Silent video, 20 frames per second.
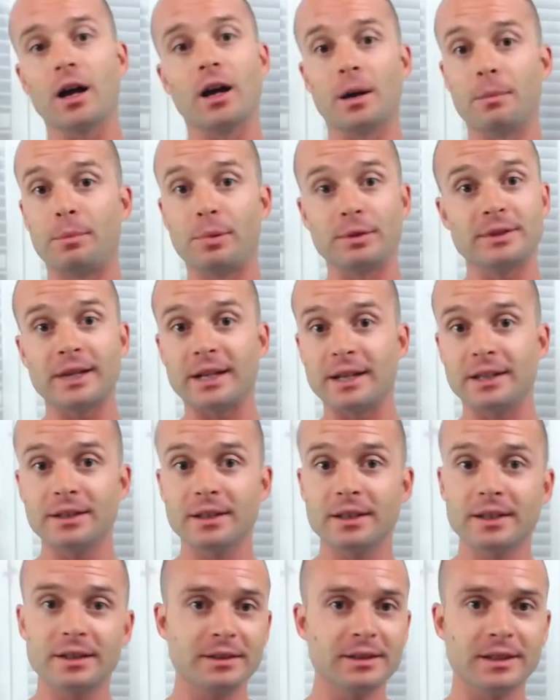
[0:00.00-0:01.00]
Put that in
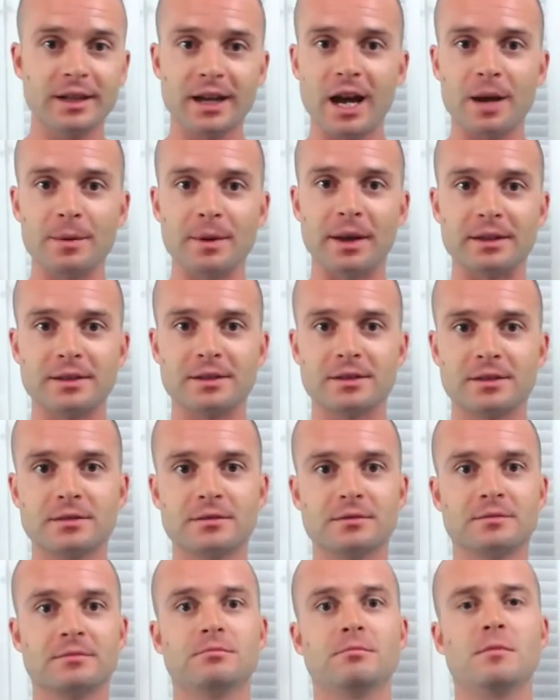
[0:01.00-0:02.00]
the comments.
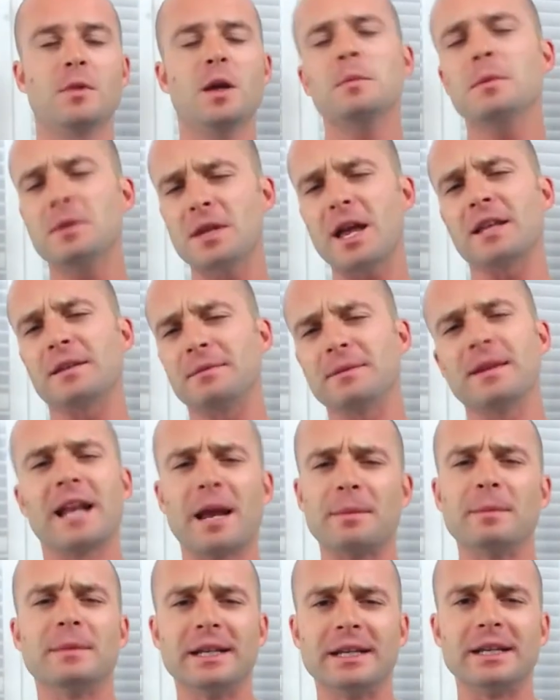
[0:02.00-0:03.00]
Maybe not that
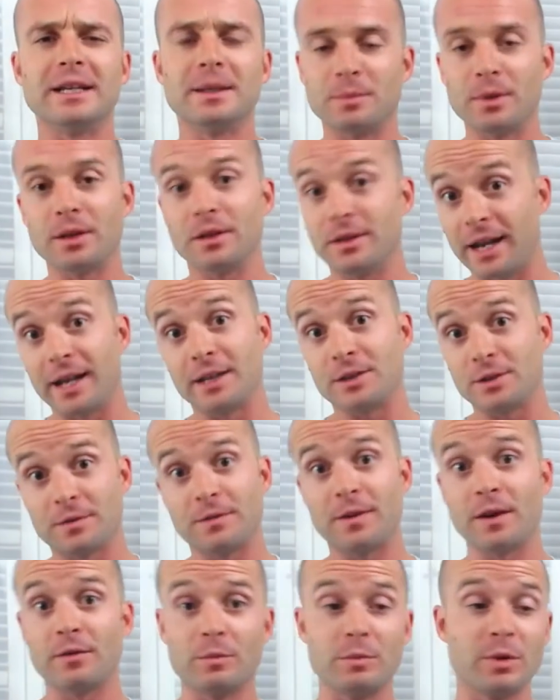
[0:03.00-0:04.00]
I'm an idiot, but that's your
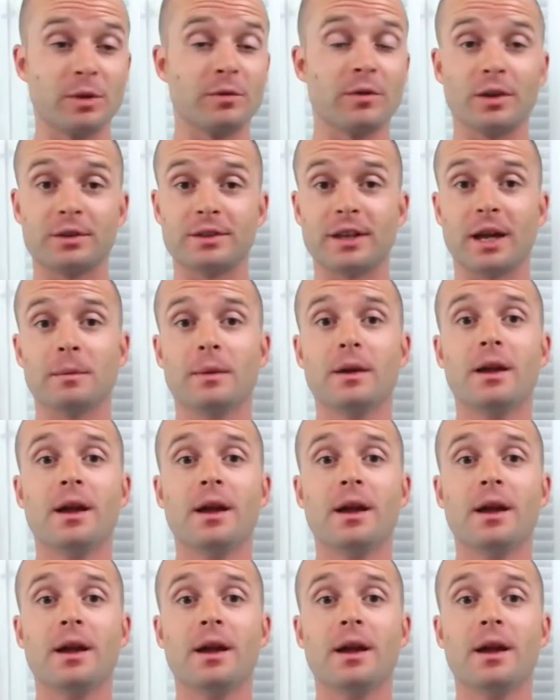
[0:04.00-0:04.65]
favorite beer of all time.